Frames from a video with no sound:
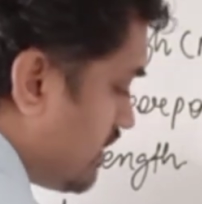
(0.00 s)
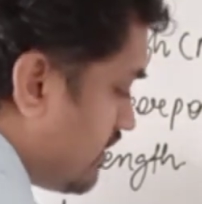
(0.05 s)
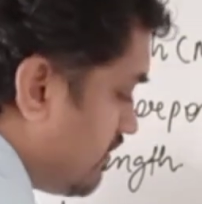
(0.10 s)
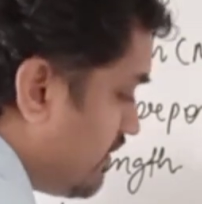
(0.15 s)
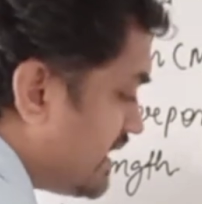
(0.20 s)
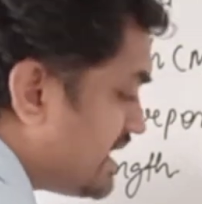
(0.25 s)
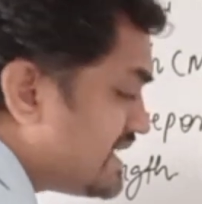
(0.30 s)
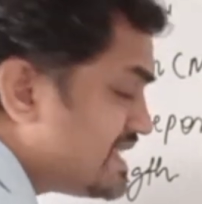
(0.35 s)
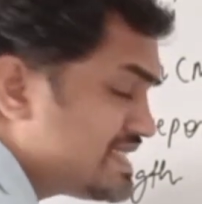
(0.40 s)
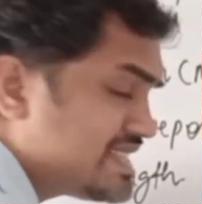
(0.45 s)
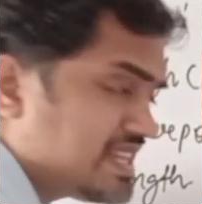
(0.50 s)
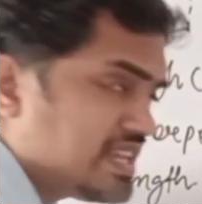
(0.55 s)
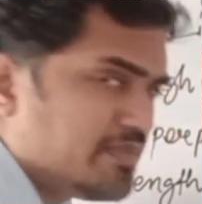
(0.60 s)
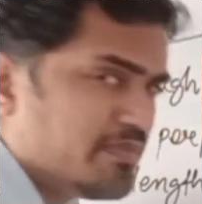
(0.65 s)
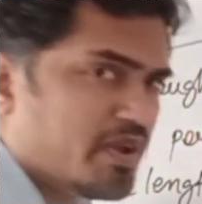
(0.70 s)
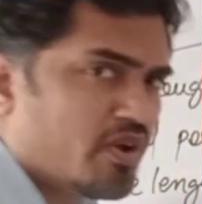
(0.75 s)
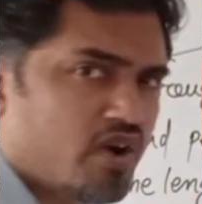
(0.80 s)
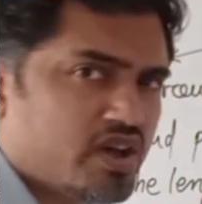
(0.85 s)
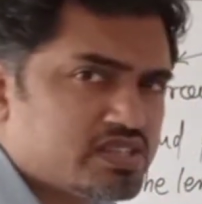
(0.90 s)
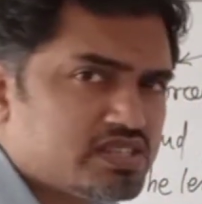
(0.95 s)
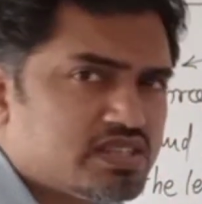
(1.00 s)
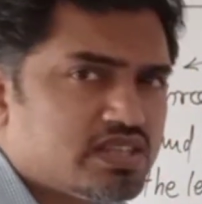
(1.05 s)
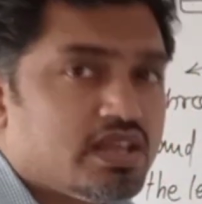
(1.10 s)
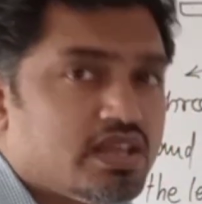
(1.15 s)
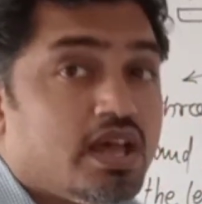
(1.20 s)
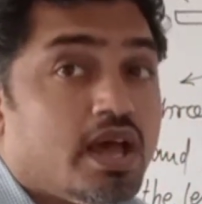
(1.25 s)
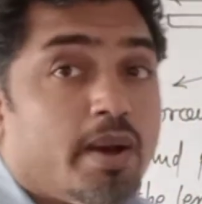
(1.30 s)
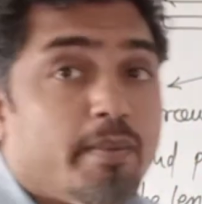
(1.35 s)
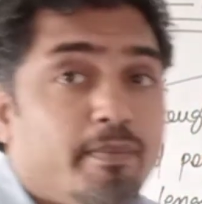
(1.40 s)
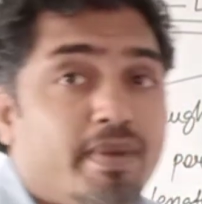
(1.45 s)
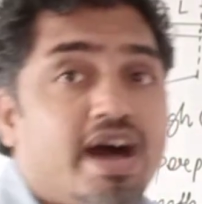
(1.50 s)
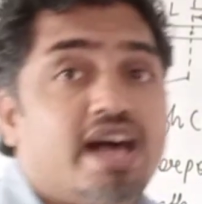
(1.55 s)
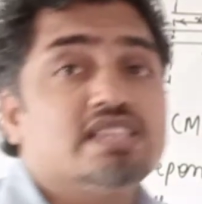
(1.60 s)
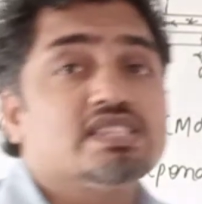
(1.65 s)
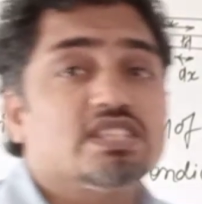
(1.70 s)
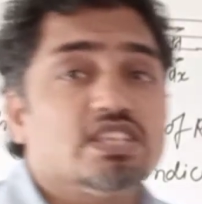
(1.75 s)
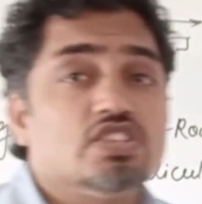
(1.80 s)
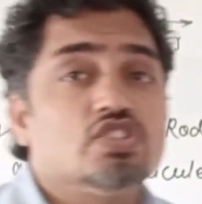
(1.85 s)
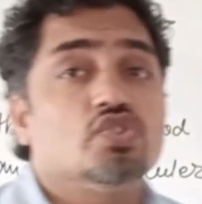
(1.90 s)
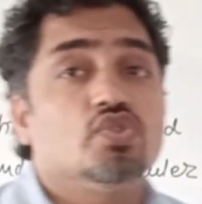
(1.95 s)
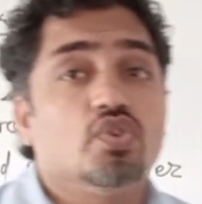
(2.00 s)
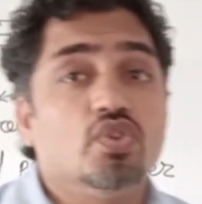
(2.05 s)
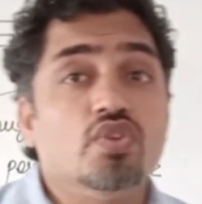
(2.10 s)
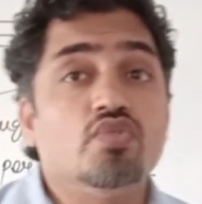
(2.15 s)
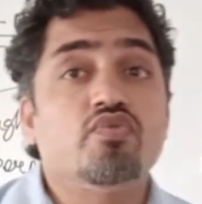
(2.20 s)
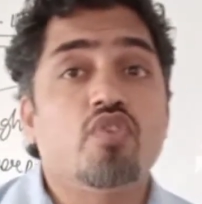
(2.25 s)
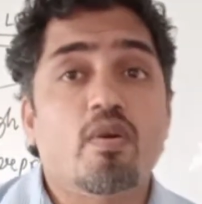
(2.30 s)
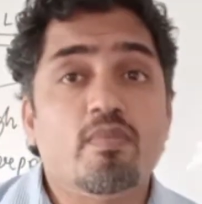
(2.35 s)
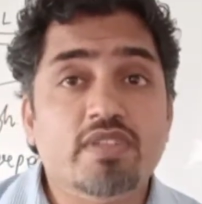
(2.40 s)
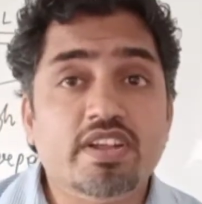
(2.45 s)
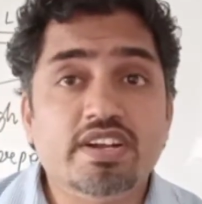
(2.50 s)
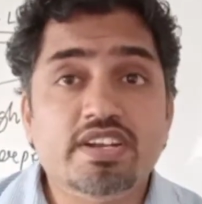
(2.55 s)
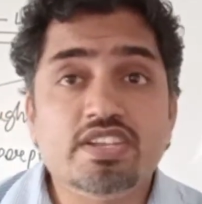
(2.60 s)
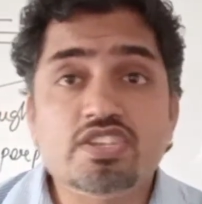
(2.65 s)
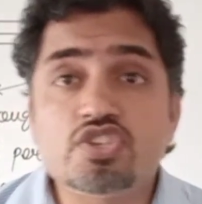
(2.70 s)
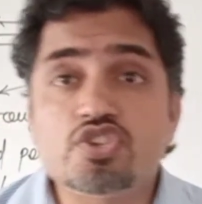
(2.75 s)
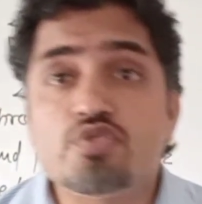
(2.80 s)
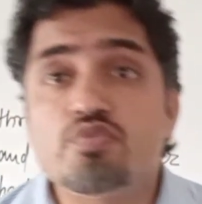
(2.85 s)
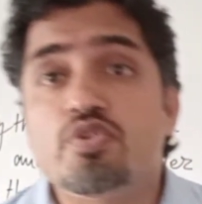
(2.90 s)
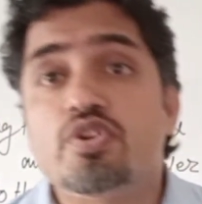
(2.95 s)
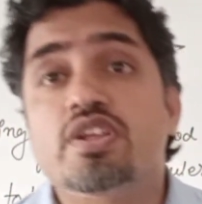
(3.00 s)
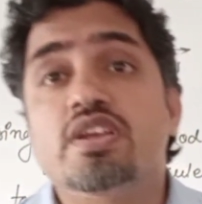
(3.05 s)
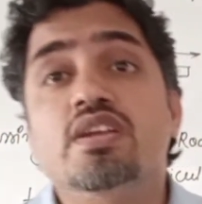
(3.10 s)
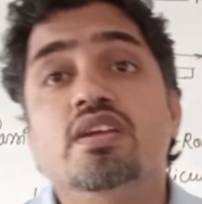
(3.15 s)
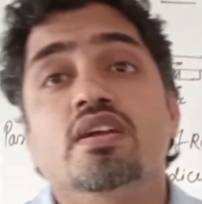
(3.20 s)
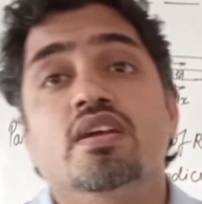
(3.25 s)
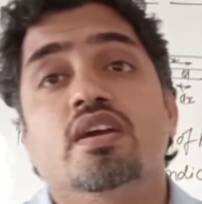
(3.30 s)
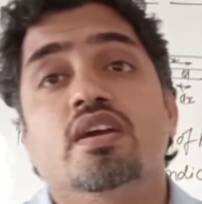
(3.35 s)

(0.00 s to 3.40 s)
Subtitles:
Very easily, because mass is uniformly distributed